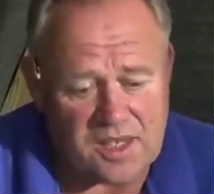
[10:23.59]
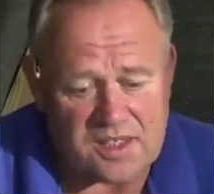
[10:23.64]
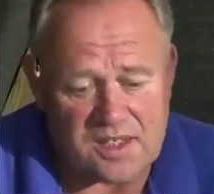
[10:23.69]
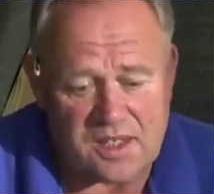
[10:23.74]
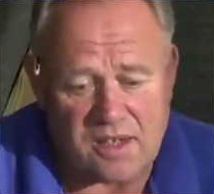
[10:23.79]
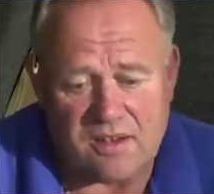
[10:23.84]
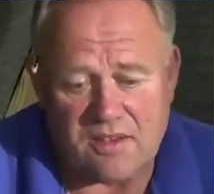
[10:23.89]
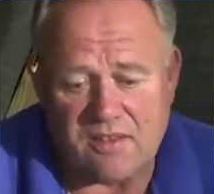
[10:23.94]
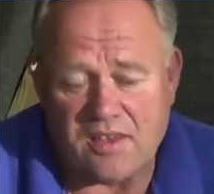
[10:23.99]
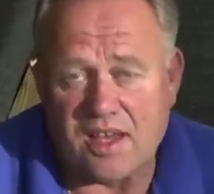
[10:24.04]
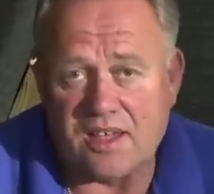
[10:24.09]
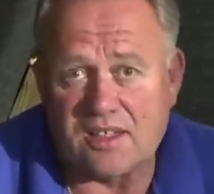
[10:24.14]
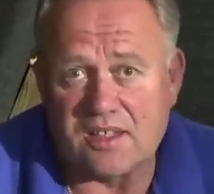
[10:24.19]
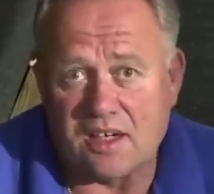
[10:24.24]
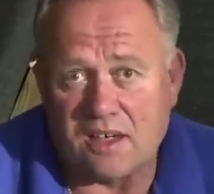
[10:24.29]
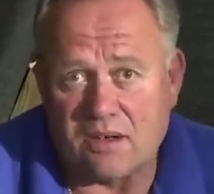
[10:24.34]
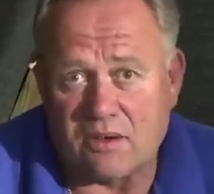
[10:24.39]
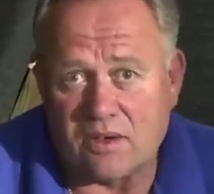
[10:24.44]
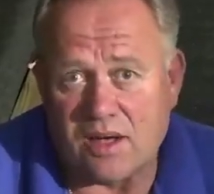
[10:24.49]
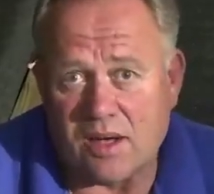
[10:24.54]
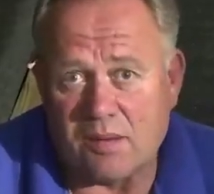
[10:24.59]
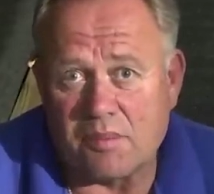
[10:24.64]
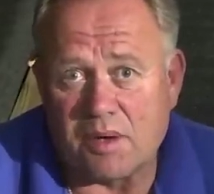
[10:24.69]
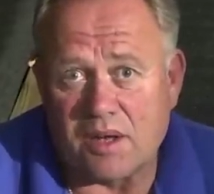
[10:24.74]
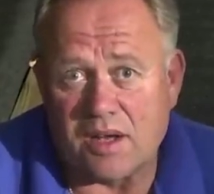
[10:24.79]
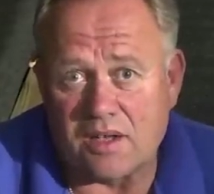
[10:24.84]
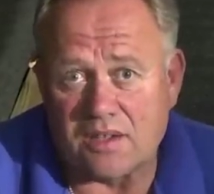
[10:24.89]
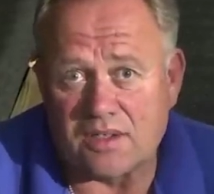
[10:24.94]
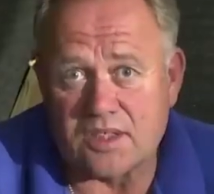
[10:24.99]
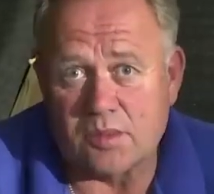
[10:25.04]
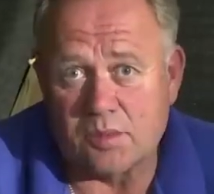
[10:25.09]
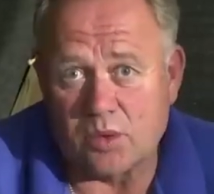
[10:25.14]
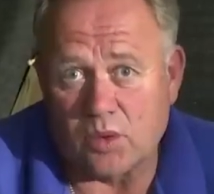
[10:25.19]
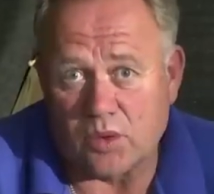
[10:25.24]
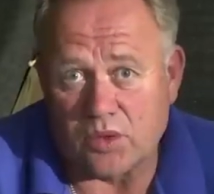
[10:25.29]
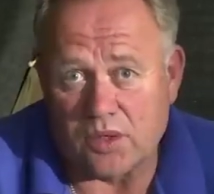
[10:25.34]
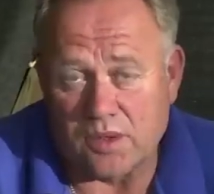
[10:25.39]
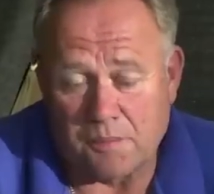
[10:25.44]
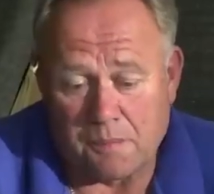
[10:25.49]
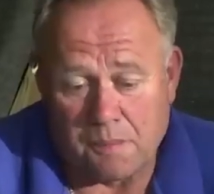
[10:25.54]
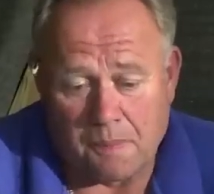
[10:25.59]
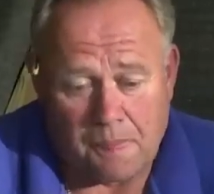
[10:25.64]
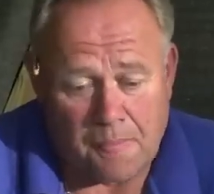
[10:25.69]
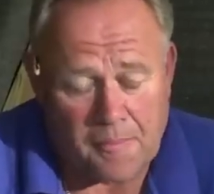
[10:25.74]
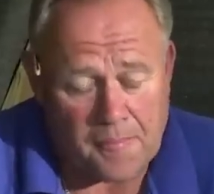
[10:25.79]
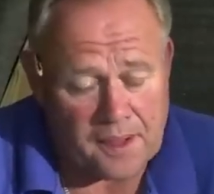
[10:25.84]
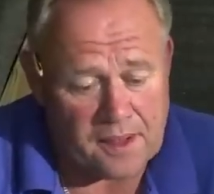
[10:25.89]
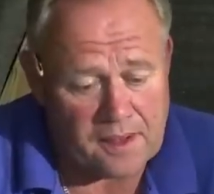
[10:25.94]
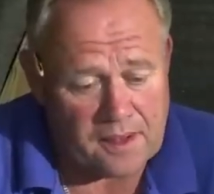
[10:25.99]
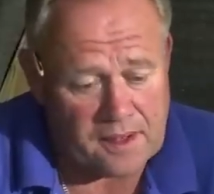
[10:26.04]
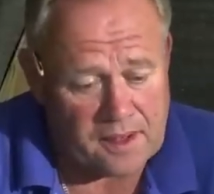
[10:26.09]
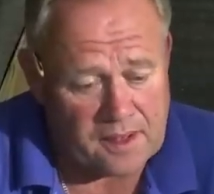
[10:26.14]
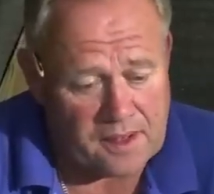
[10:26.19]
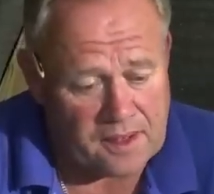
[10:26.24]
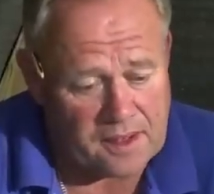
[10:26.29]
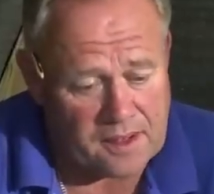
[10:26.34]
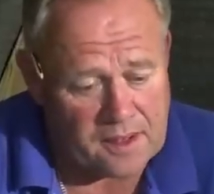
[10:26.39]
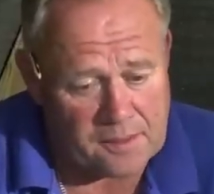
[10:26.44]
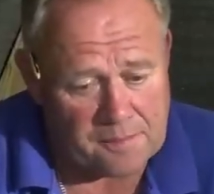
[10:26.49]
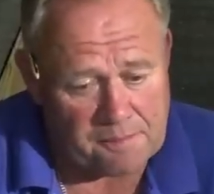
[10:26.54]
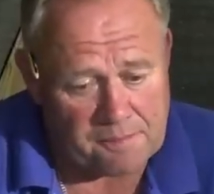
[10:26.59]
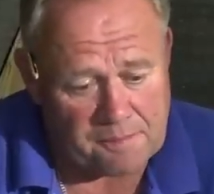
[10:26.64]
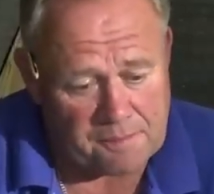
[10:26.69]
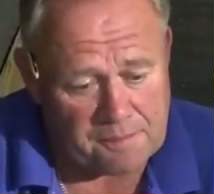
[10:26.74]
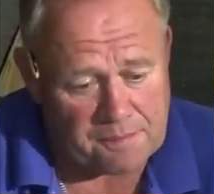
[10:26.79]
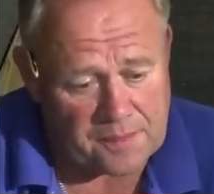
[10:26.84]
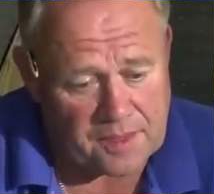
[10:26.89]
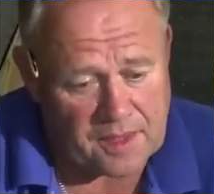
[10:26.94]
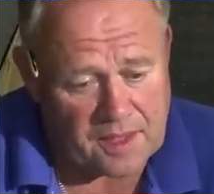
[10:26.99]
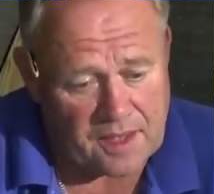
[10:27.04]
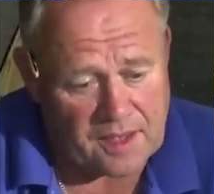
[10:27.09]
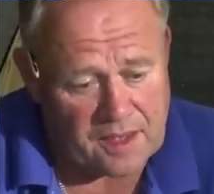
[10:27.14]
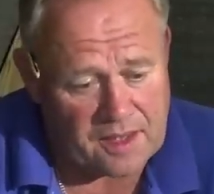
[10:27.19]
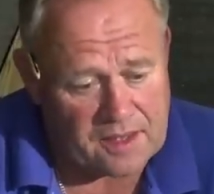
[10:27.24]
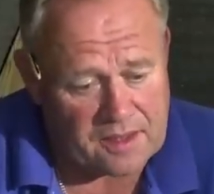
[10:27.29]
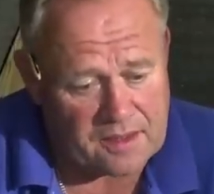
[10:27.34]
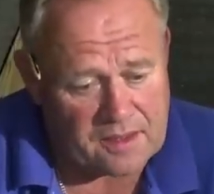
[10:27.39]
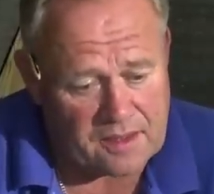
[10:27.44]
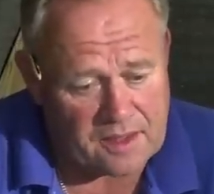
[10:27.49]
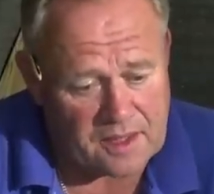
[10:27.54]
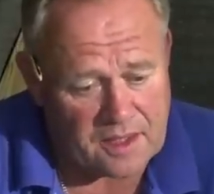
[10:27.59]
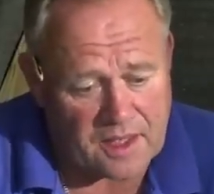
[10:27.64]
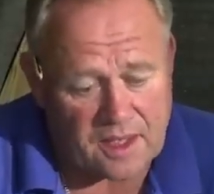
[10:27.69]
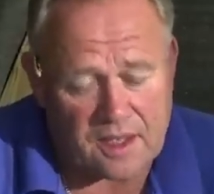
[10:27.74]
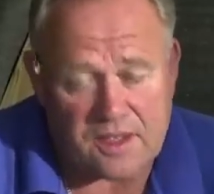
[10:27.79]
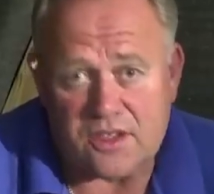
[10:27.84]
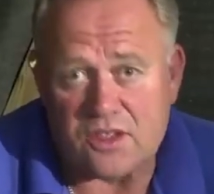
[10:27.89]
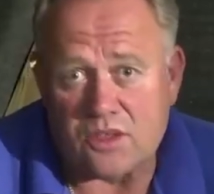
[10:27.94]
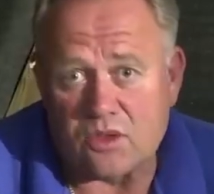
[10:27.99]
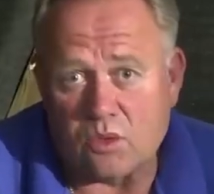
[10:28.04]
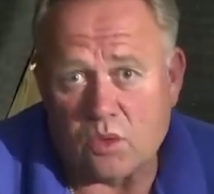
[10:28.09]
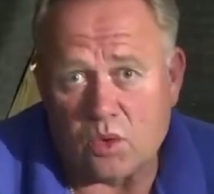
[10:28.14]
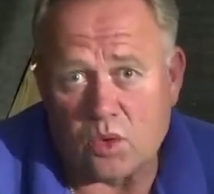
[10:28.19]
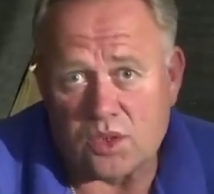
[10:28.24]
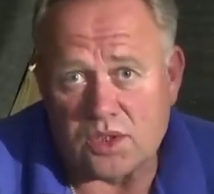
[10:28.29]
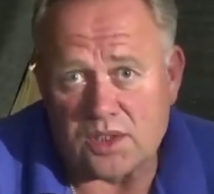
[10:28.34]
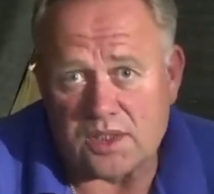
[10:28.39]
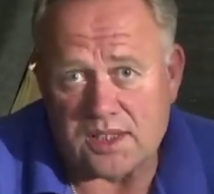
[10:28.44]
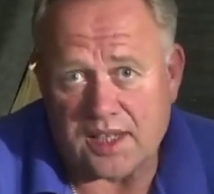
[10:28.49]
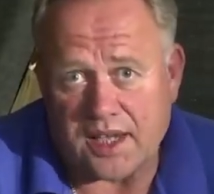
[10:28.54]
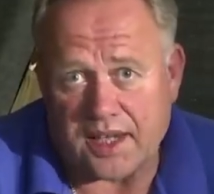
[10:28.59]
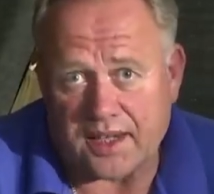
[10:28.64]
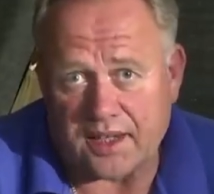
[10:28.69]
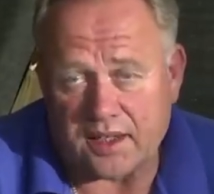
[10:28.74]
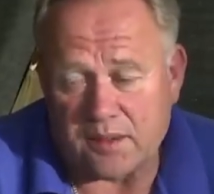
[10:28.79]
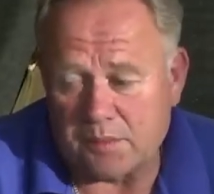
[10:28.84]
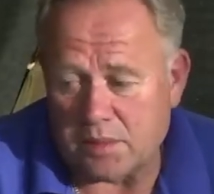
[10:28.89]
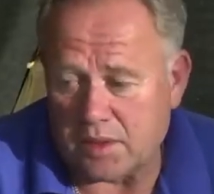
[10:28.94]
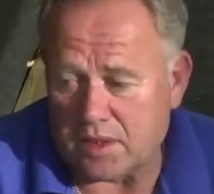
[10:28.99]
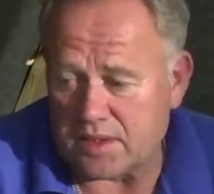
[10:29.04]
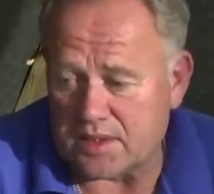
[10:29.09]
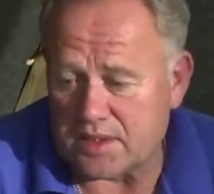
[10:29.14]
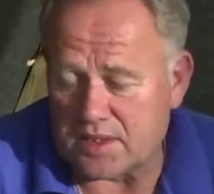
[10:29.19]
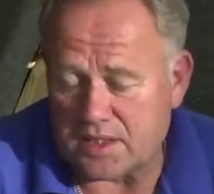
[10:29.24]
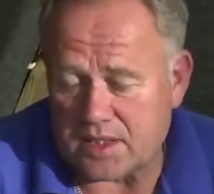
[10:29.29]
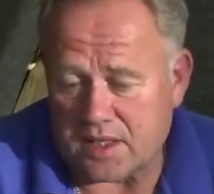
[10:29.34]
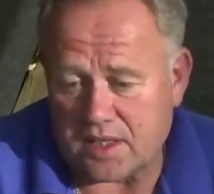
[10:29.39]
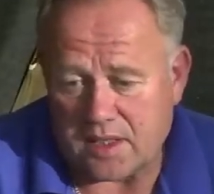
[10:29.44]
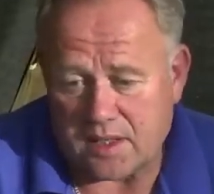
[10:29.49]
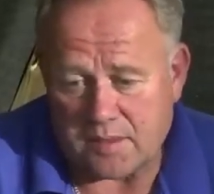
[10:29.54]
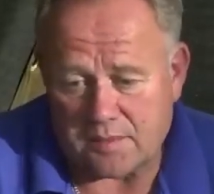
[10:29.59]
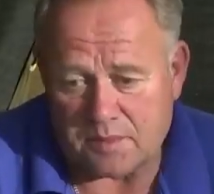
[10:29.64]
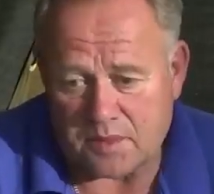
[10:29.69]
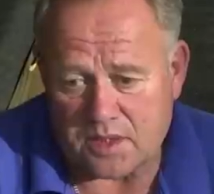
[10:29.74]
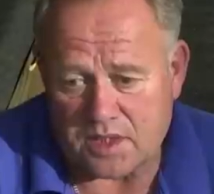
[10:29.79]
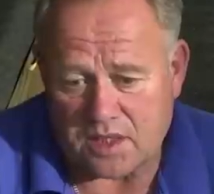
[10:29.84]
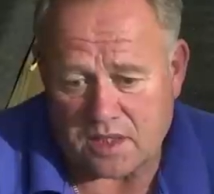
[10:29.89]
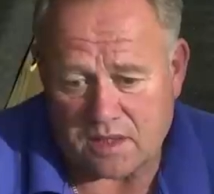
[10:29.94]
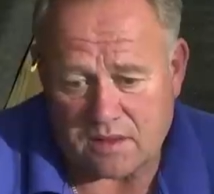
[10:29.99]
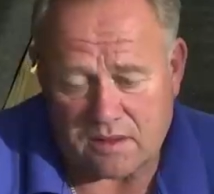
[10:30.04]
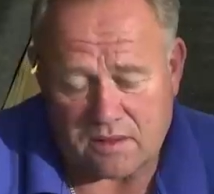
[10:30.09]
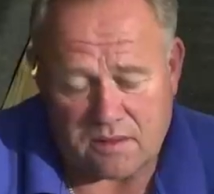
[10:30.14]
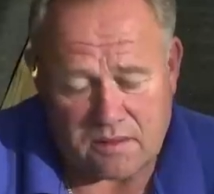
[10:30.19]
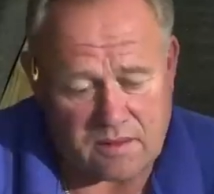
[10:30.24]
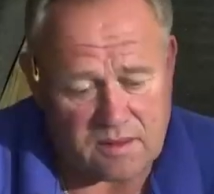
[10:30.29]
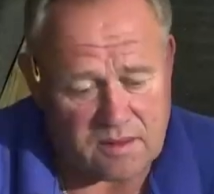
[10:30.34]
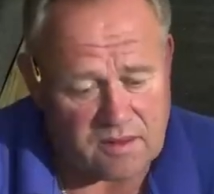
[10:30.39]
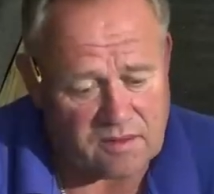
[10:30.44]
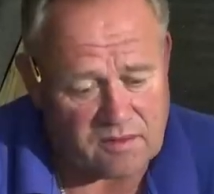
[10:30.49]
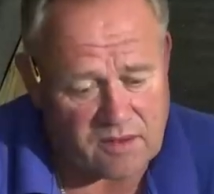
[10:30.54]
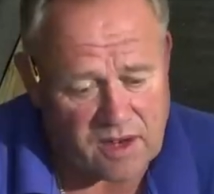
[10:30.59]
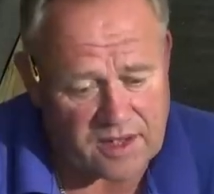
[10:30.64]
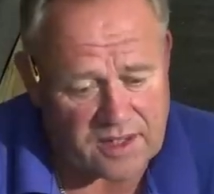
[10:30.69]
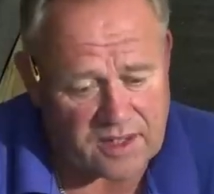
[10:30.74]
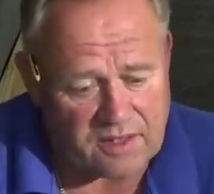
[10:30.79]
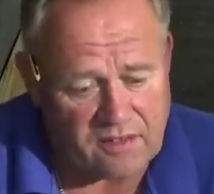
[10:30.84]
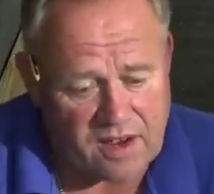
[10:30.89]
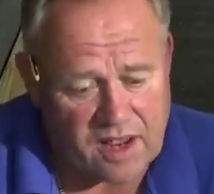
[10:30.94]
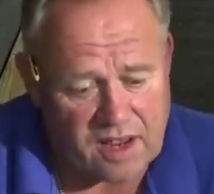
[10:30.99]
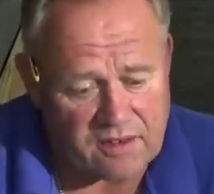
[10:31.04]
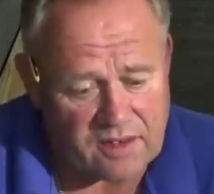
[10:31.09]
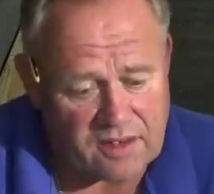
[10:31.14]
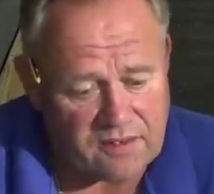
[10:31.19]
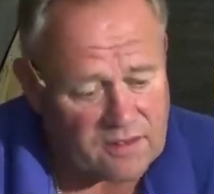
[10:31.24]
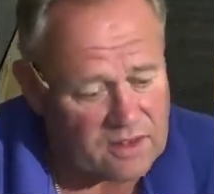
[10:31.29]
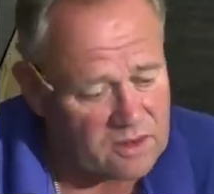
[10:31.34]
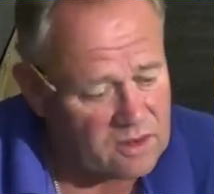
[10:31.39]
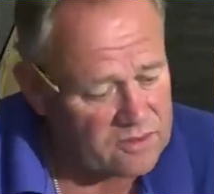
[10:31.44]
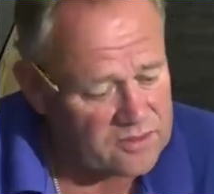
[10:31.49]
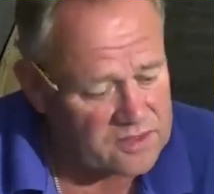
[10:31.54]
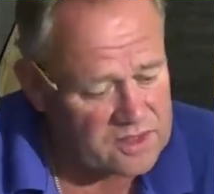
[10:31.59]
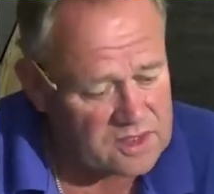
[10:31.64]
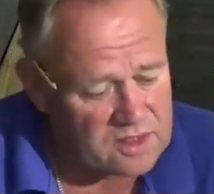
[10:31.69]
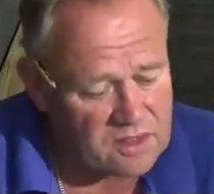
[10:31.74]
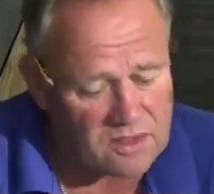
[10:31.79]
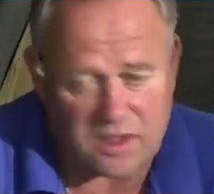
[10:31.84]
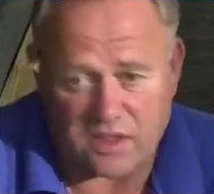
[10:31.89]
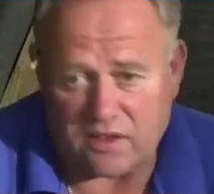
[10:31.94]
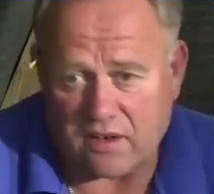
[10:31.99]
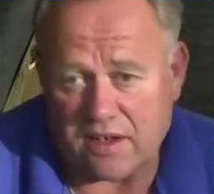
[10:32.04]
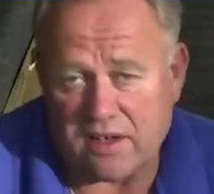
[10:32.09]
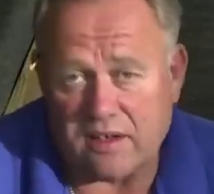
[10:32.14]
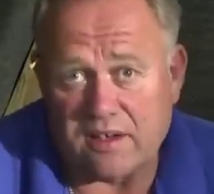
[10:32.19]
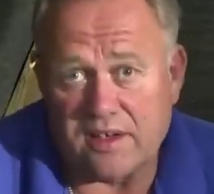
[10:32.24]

It's only there to hold up plasterboard and the occasional water tank, but so running around in the loft is not a great